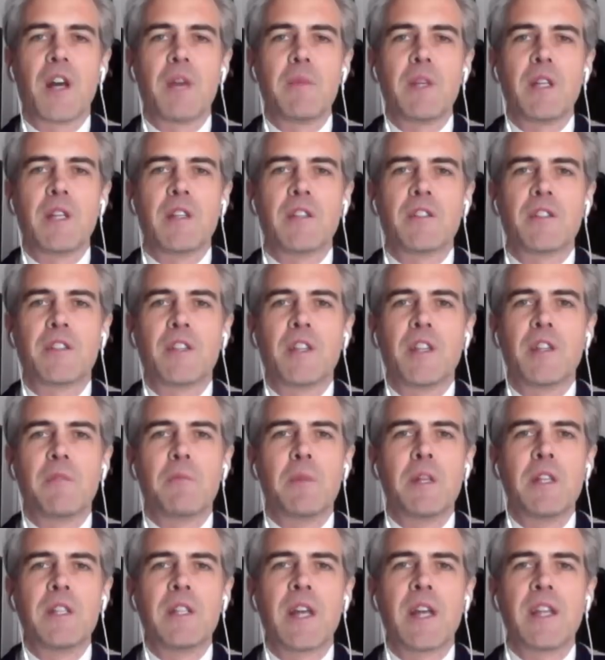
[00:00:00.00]
mean, it, would
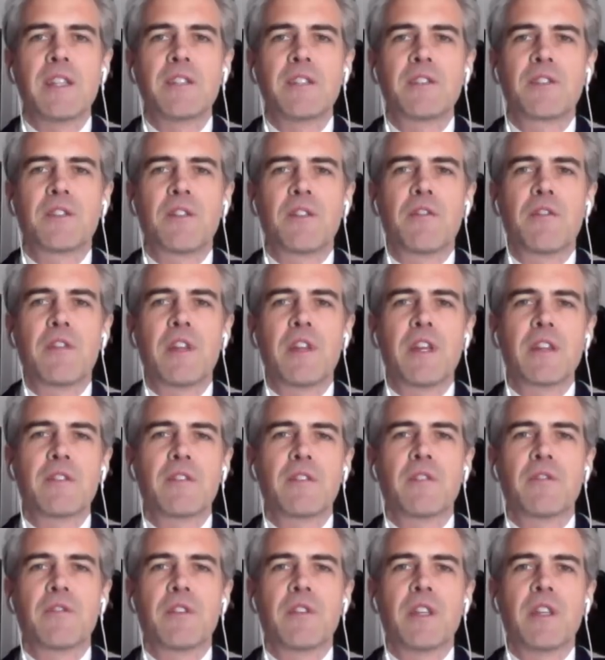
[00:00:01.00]
be nice to think
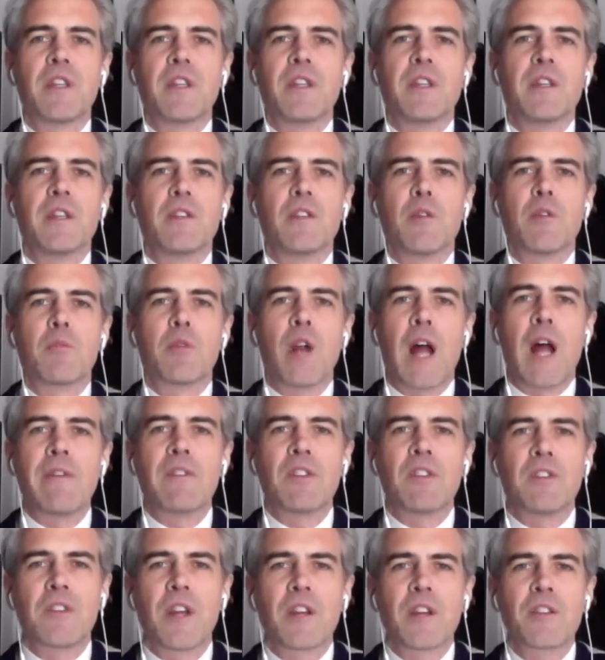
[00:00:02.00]
that the the
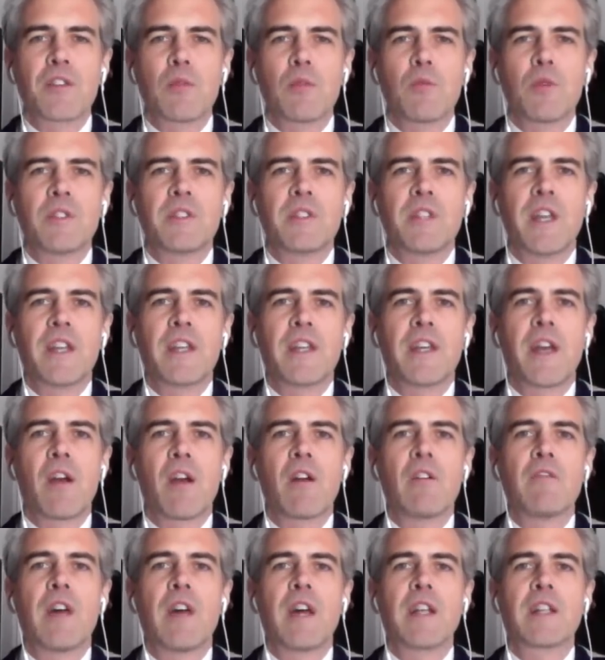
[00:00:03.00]
private sector would take care
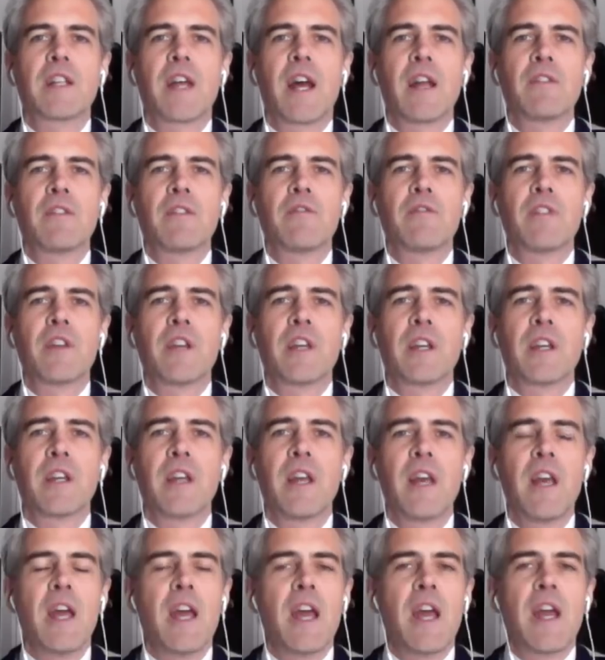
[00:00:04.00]
of that kind of thing,
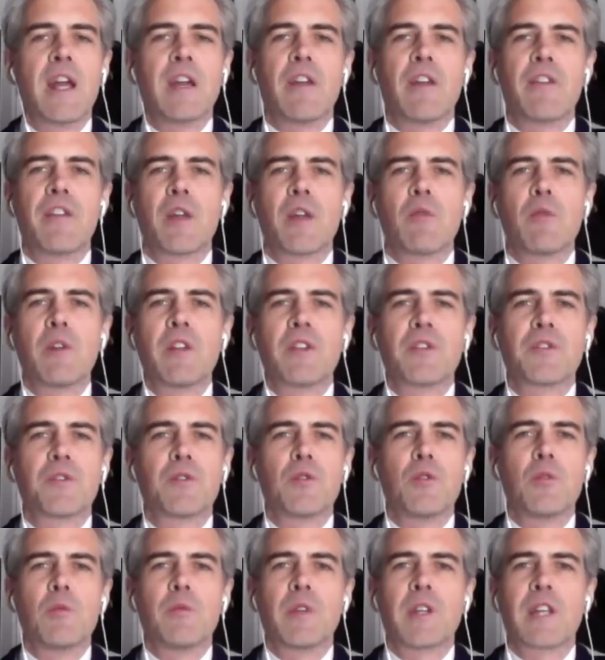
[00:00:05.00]
and I think we
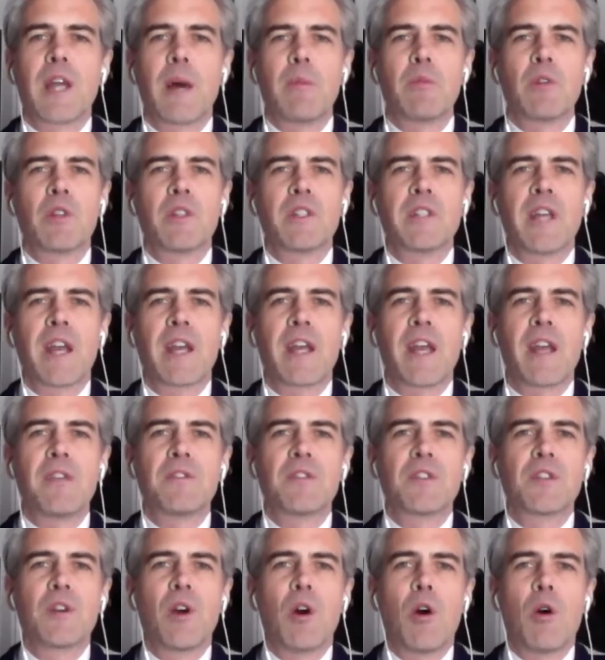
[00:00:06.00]
assumed a couple of
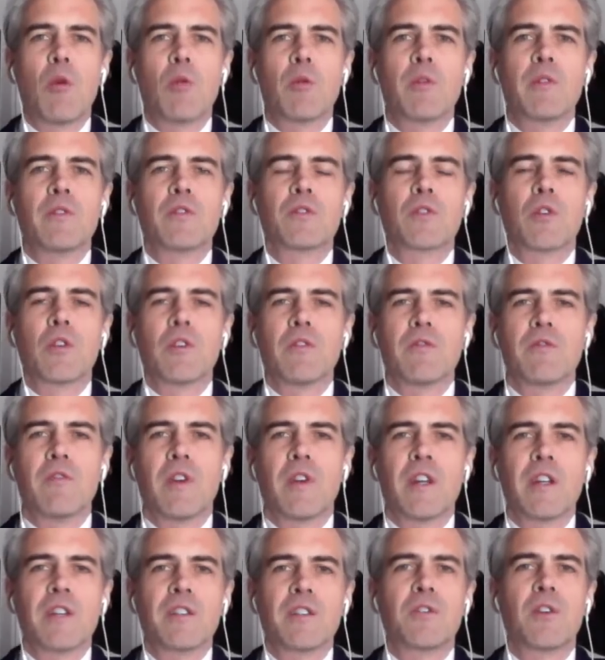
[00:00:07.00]
decades ago when we sort of
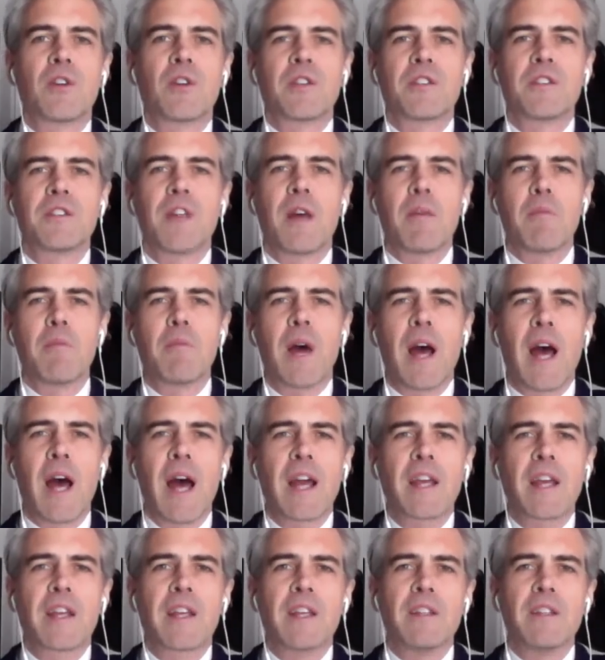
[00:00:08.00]
uh, took a step
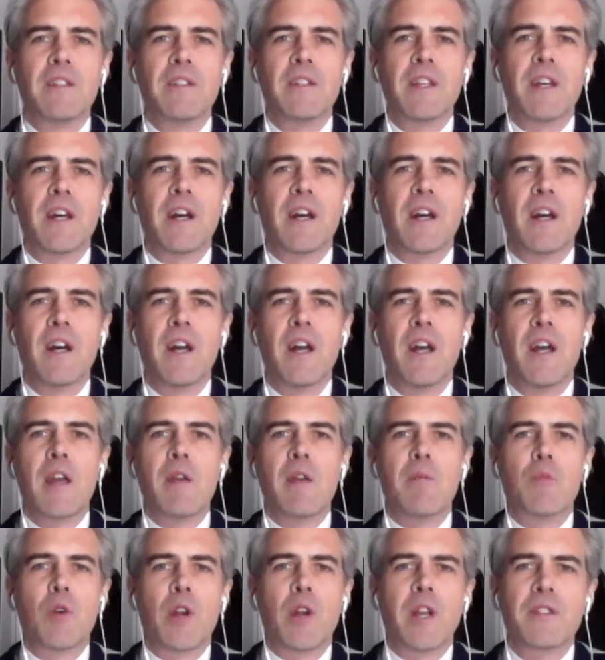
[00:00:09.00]
back and uh,
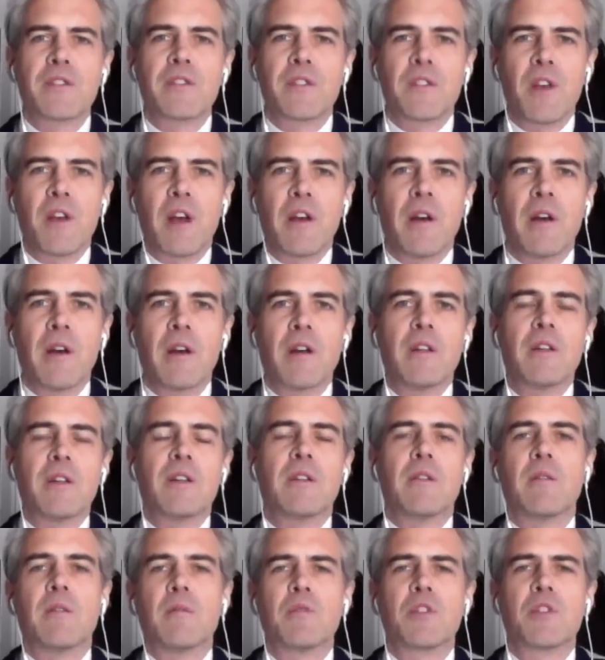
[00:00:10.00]
embraced a,
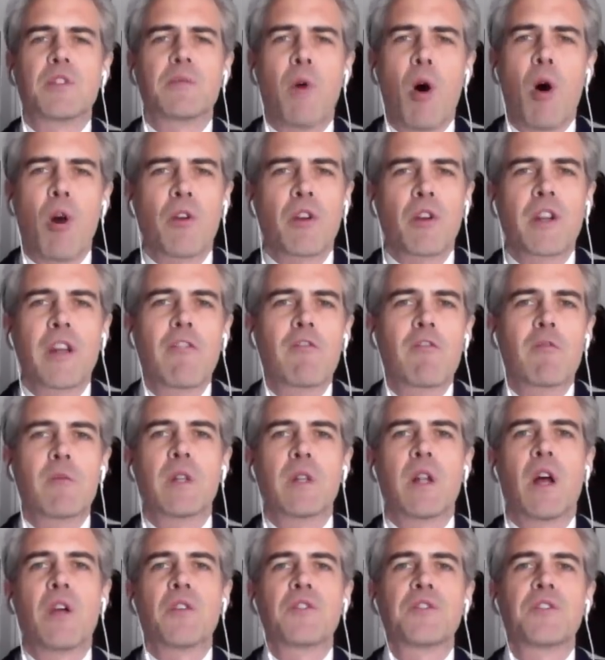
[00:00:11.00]
a, smaller
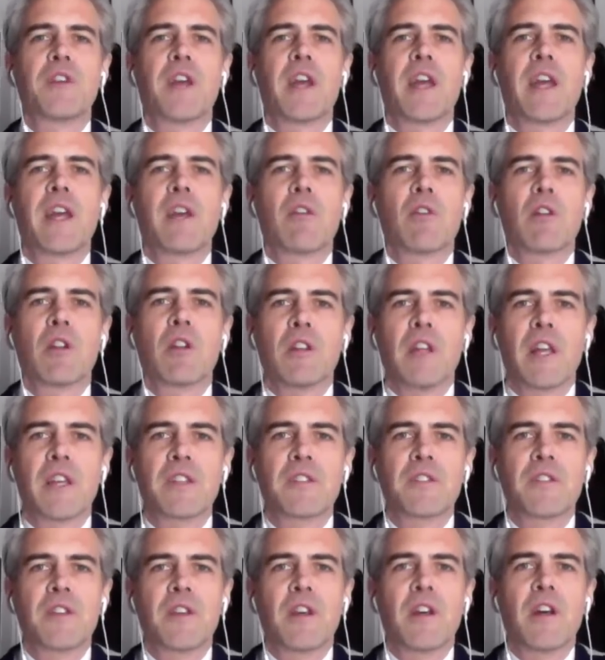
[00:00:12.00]
government, I'll say, or a
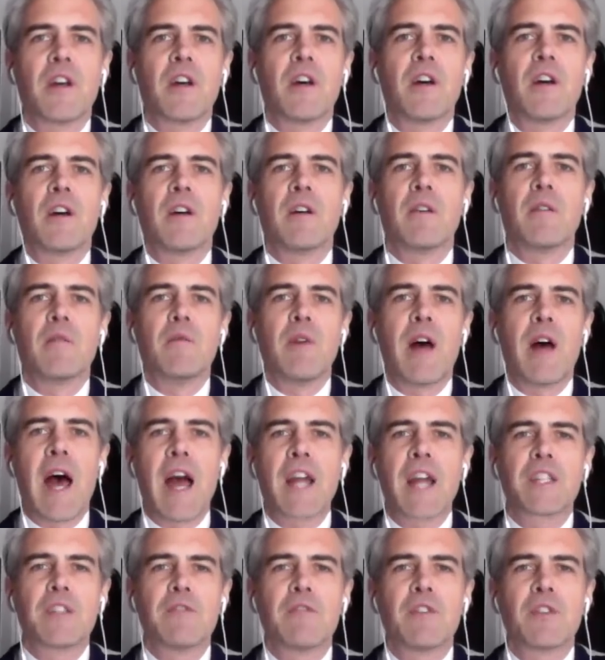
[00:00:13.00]
less uh,
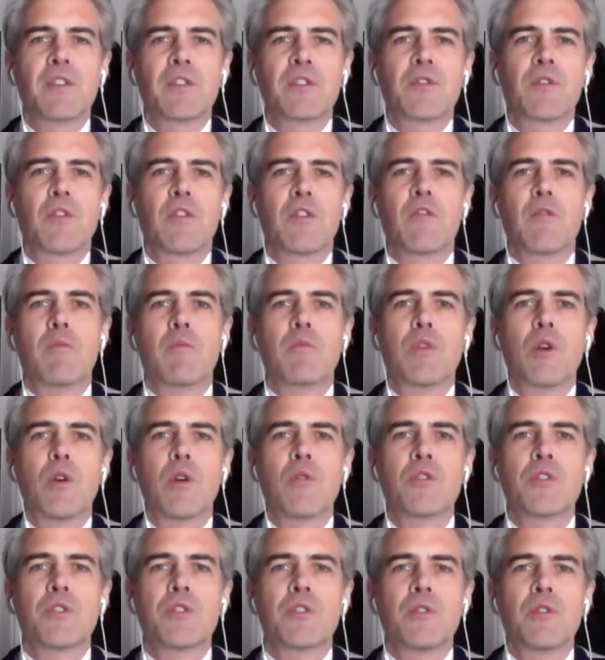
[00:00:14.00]
activist sort of
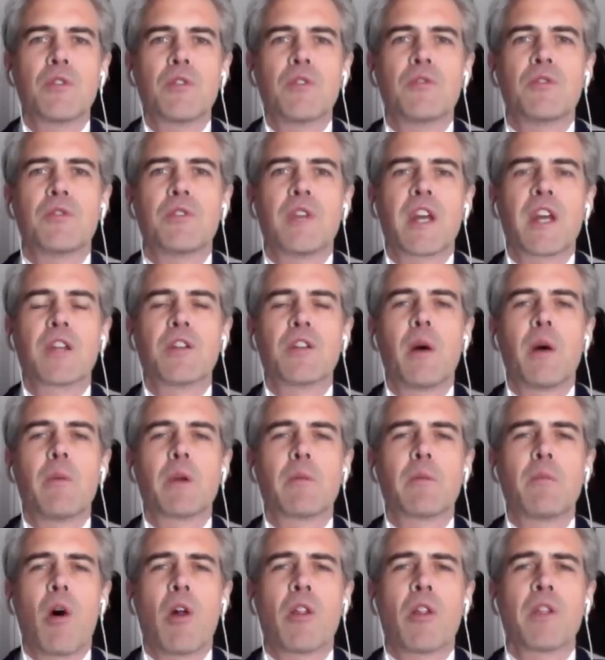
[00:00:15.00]
approach to to
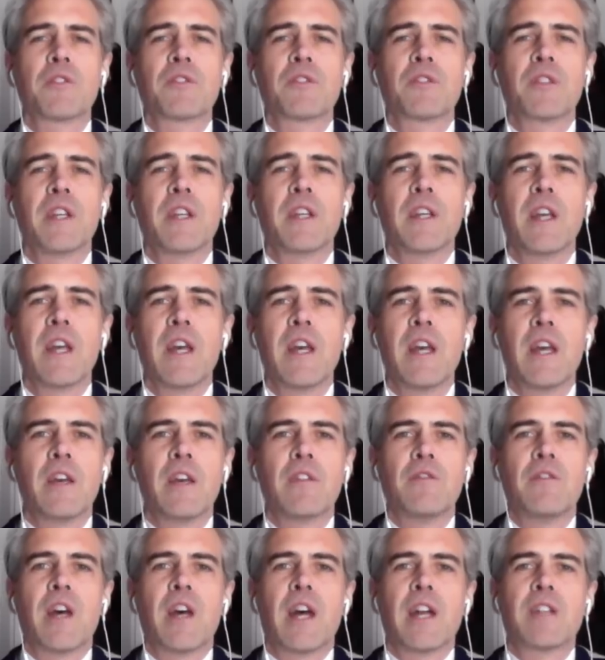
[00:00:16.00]
economic policy.
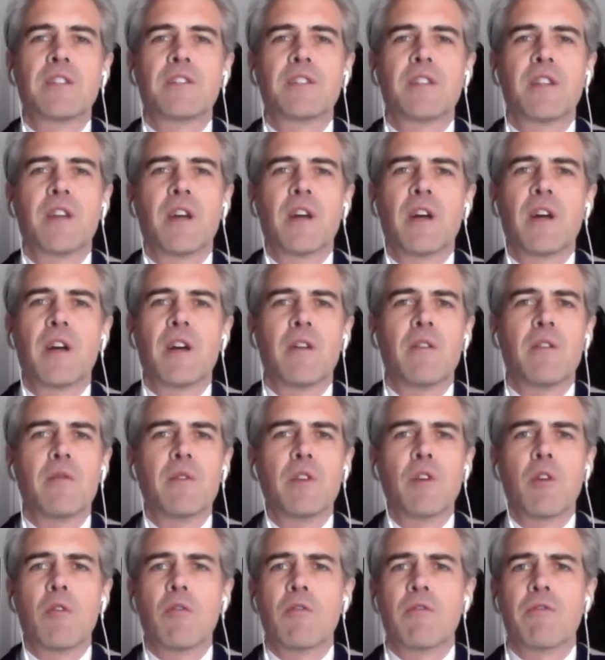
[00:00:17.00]
That uh,
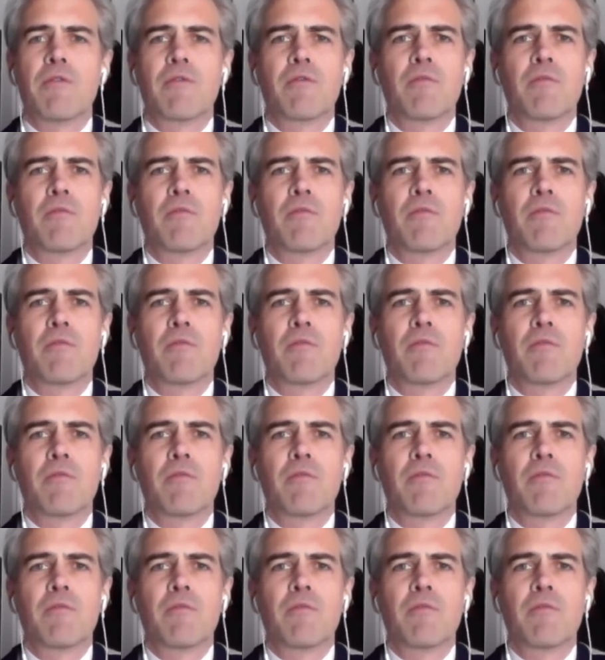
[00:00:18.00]
you know,